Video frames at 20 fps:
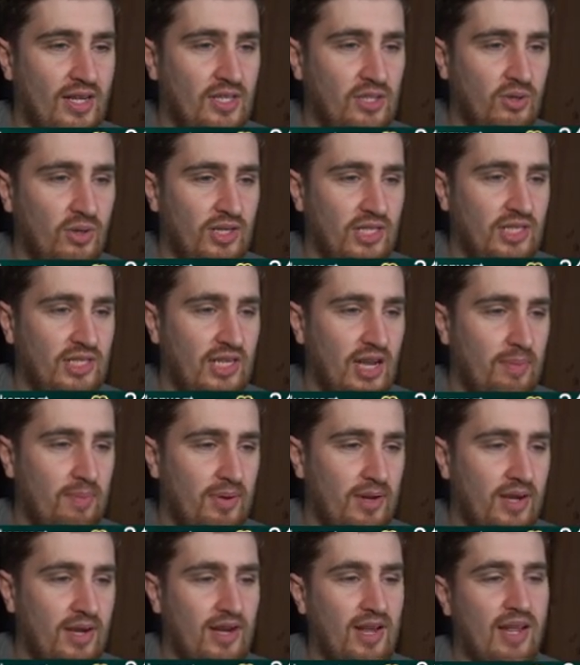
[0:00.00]
so I step
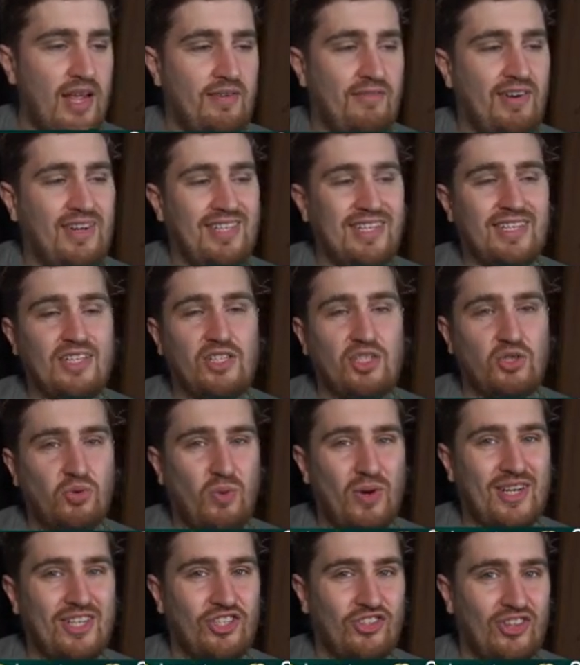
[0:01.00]
in. If I didn't
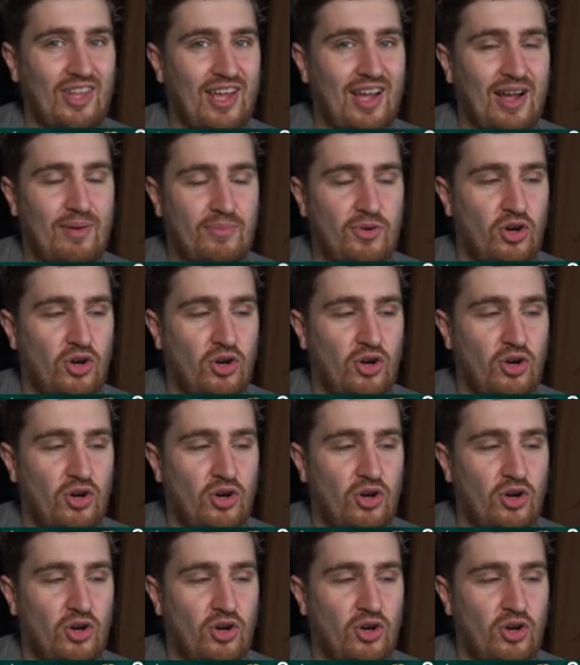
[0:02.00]
switch there, I'm